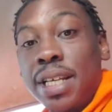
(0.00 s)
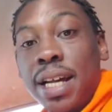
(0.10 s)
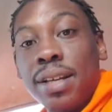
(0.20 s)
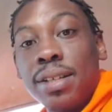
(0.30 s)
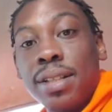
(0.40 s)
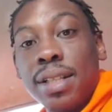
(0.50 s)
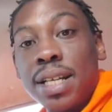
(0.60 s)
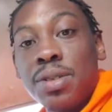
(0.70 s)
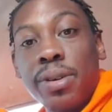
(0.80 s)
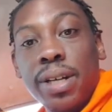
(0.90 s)

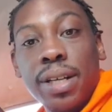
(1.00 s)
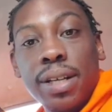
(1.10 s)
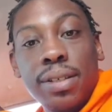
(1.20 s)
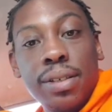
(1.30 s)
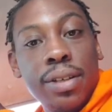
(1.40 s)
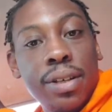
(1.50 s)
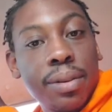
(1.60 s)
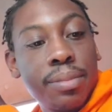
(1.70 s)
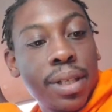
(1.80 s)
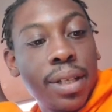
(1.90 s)
that's what it is, you know
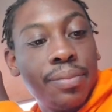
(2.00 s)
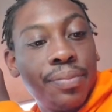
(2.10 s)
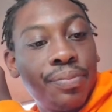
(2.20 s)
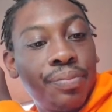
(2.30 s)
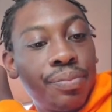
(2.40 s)
what I'm saying?